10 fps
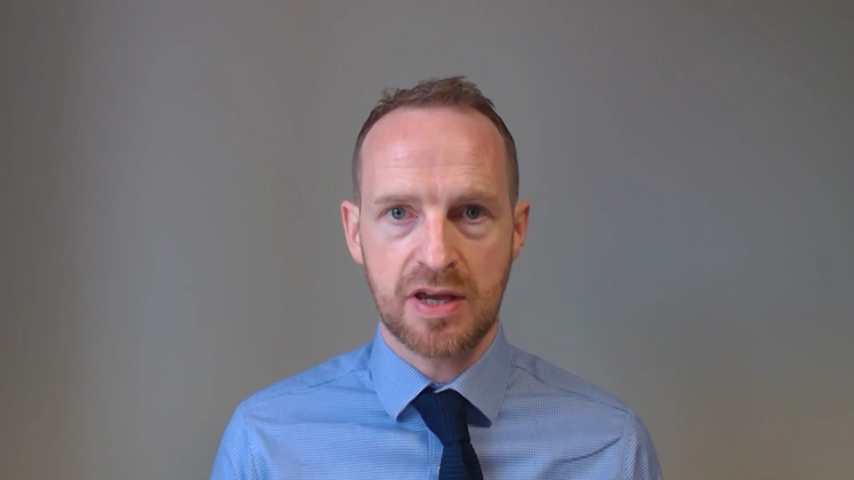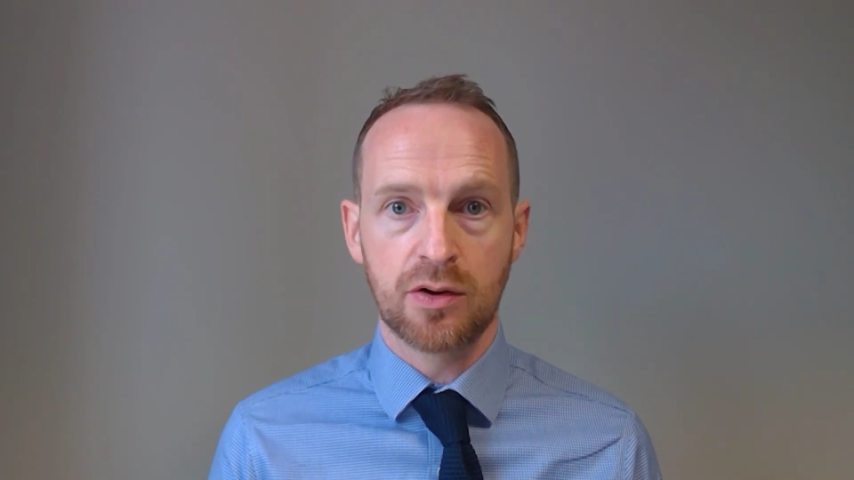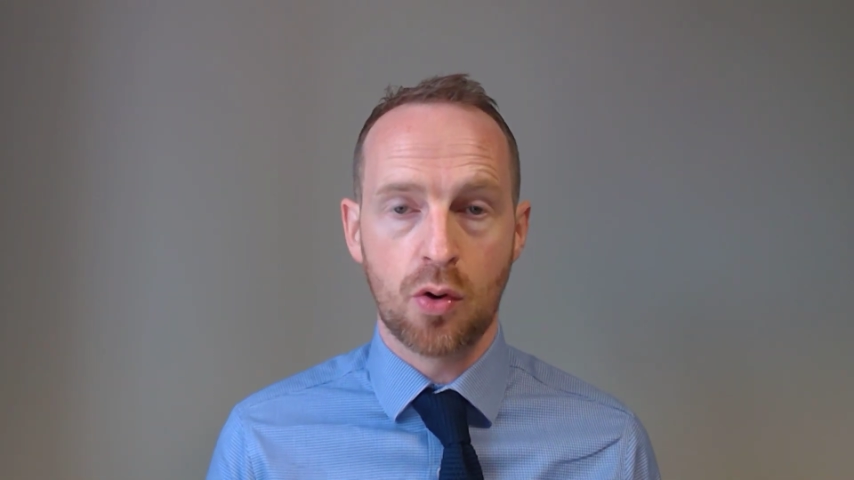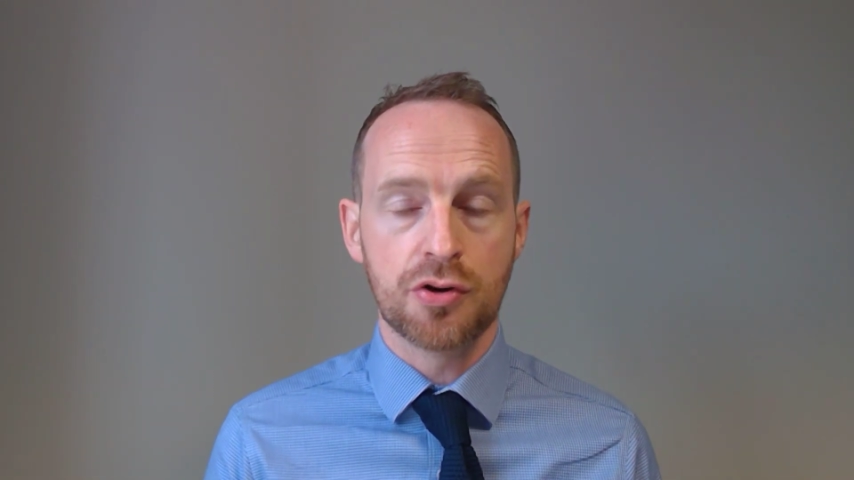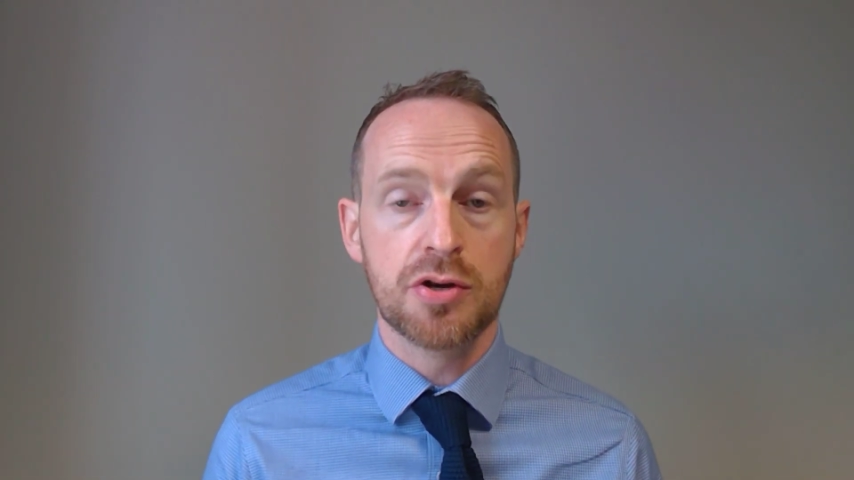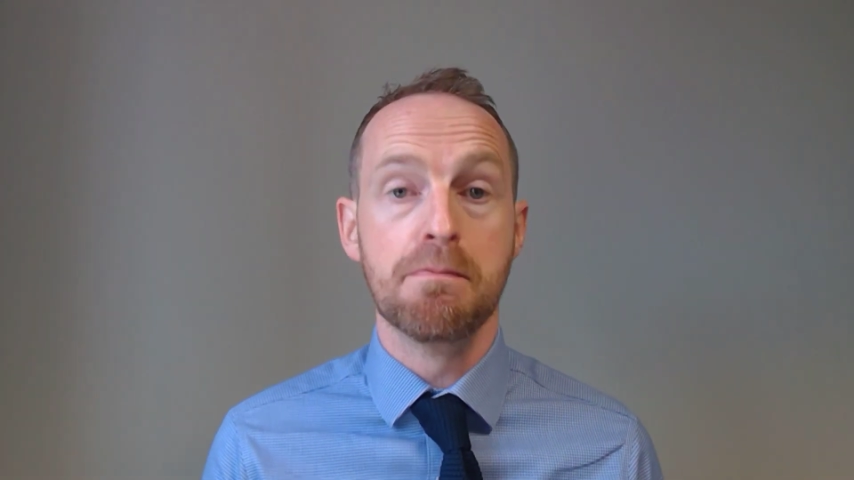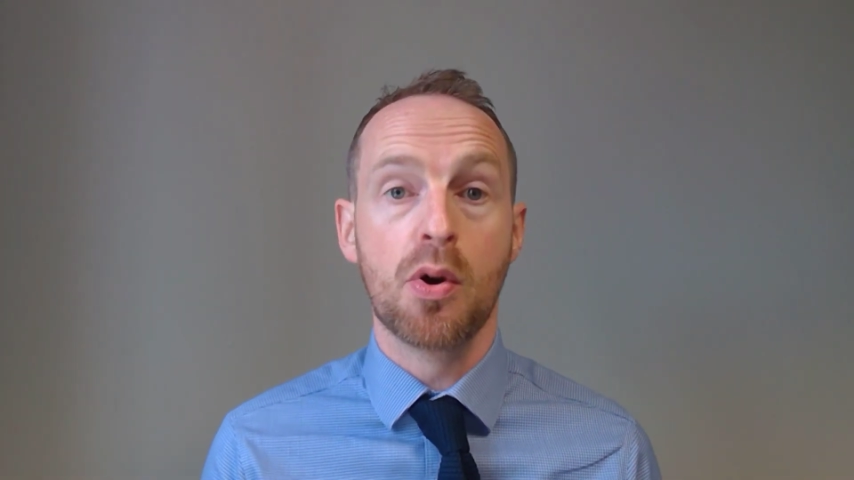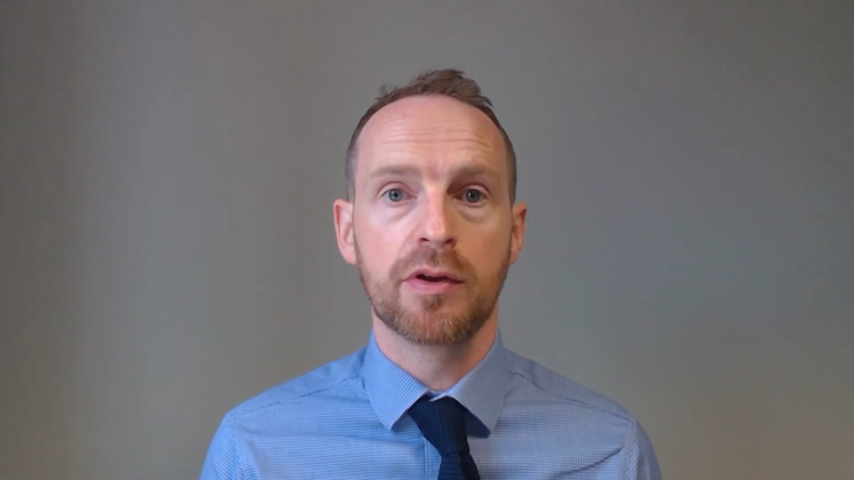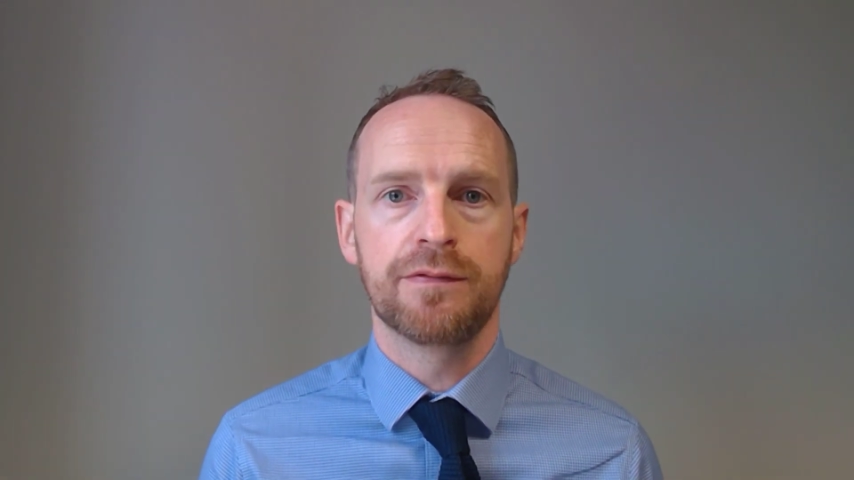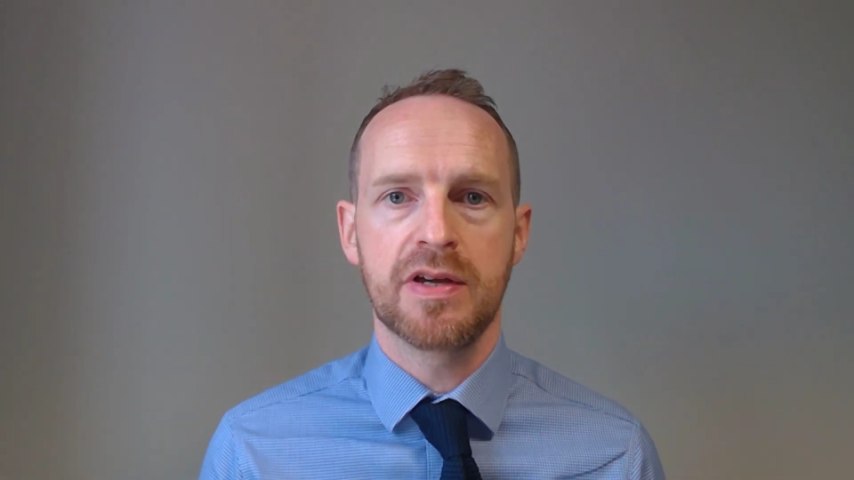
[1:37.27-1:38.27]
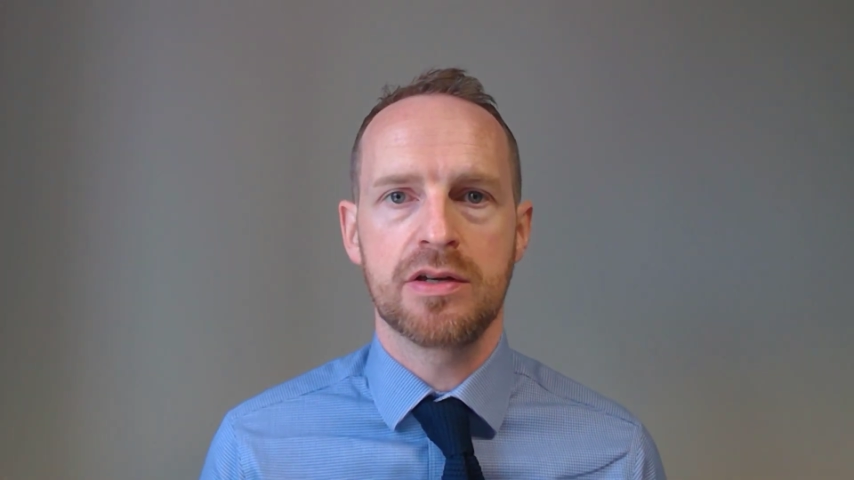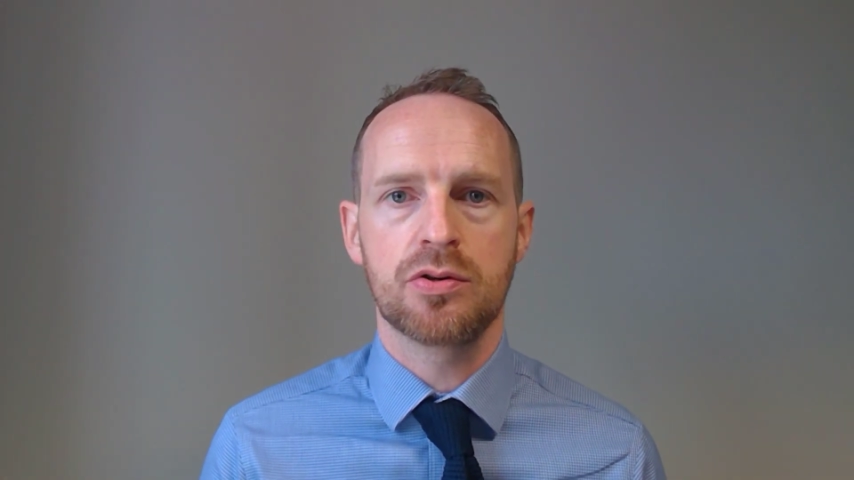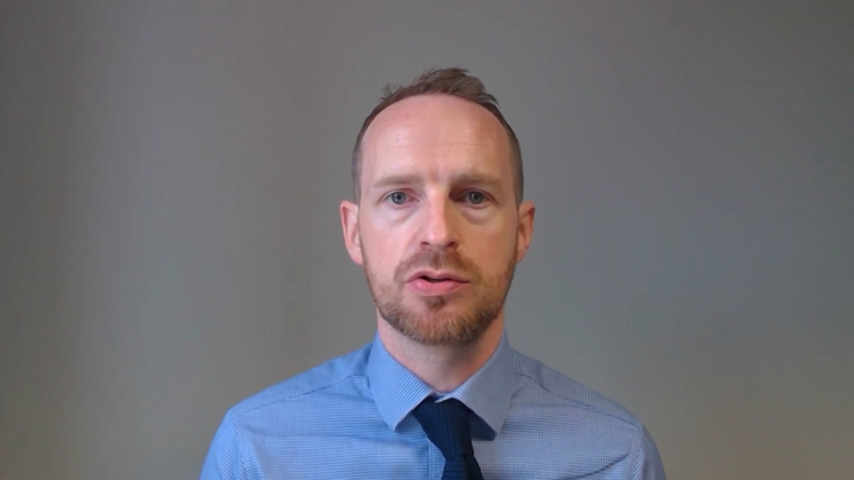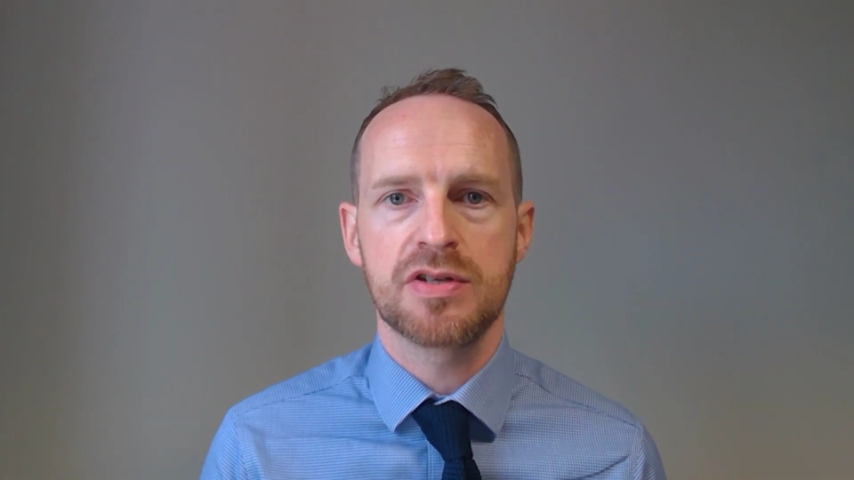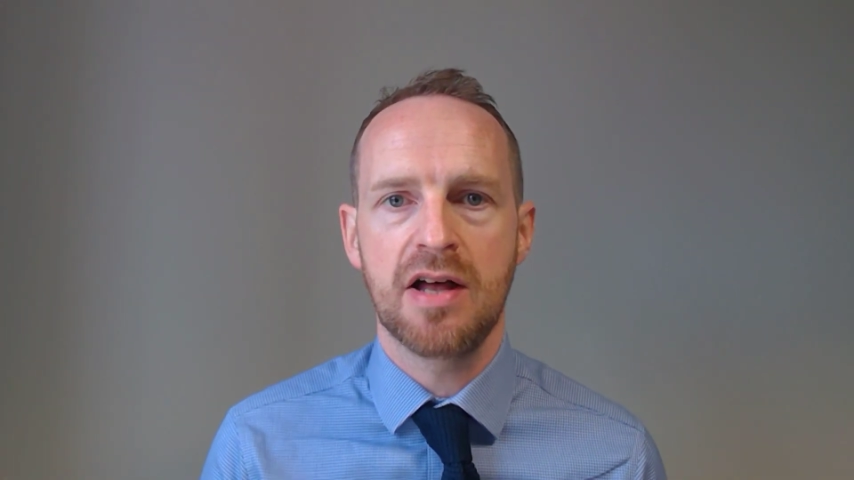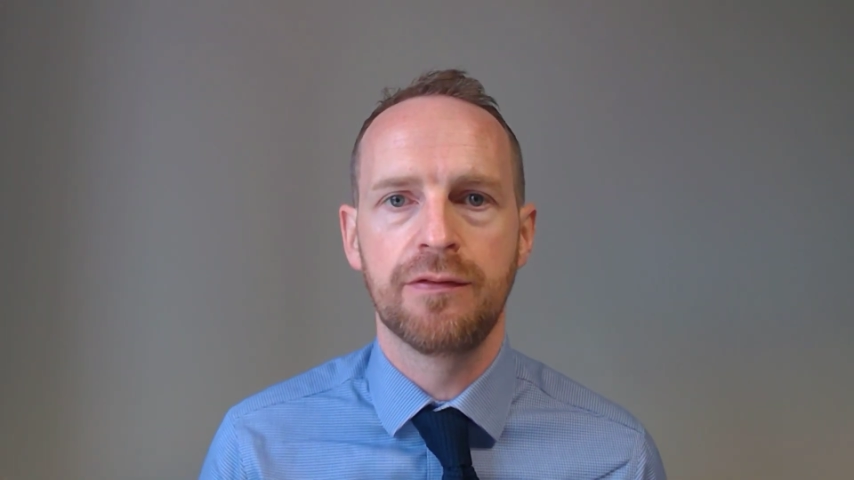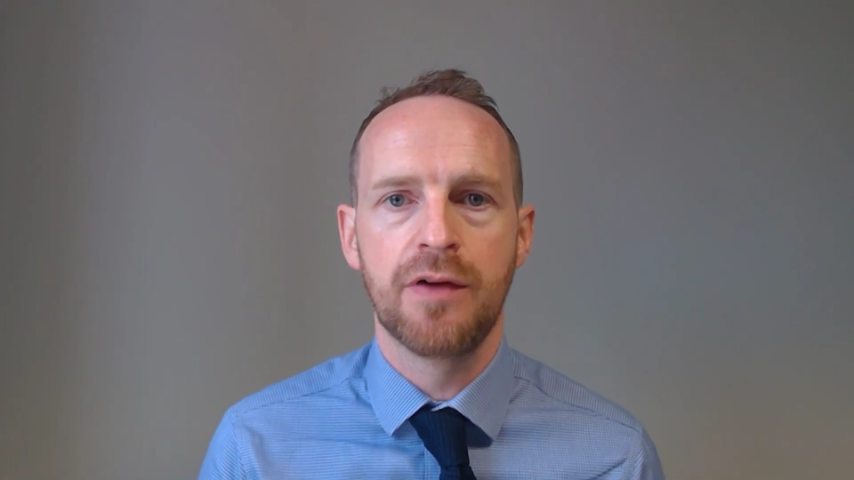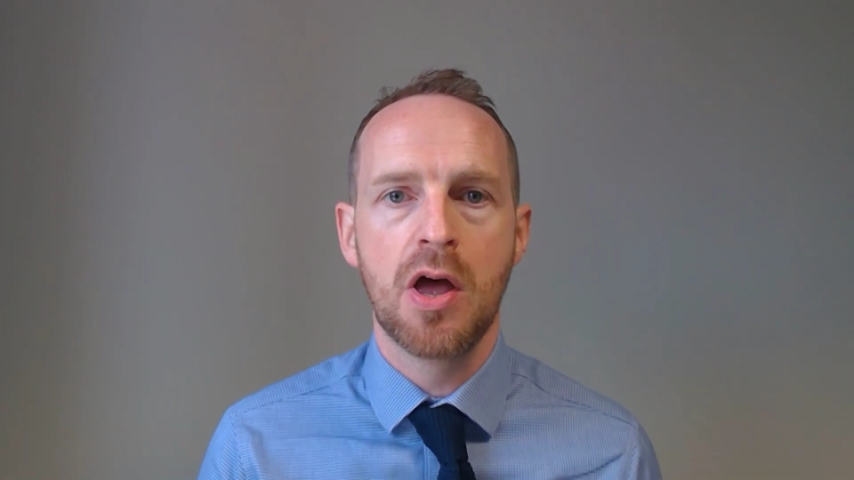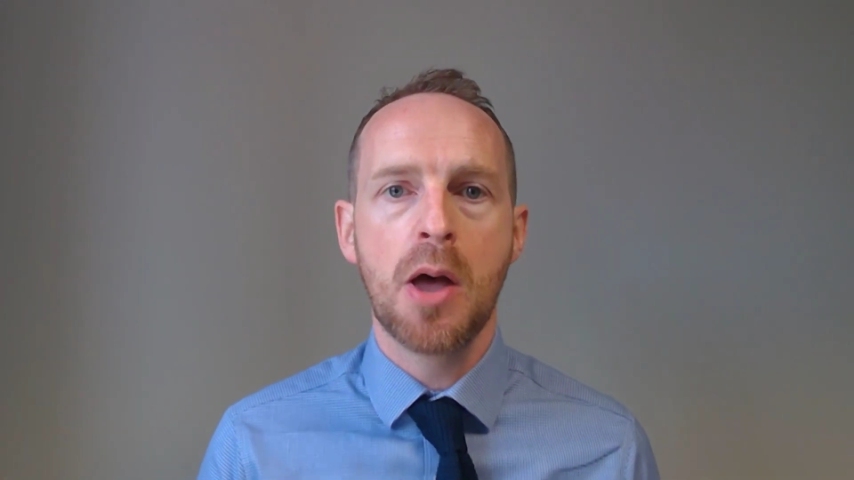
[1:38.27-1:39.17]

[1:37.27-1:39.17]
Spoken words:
in order to motivate yourself,